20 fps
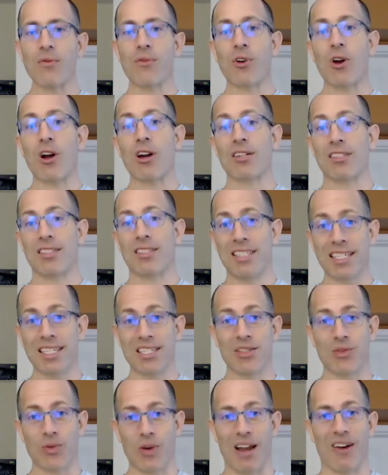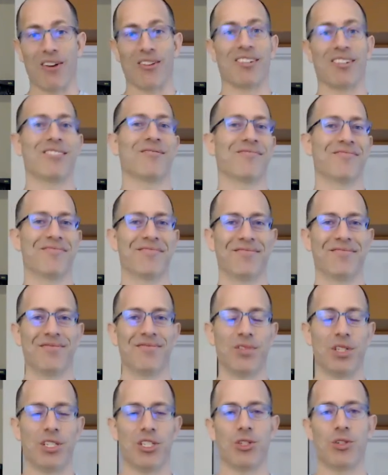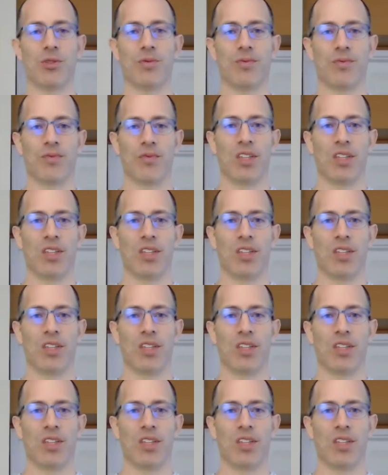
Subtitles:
For our 6th round, which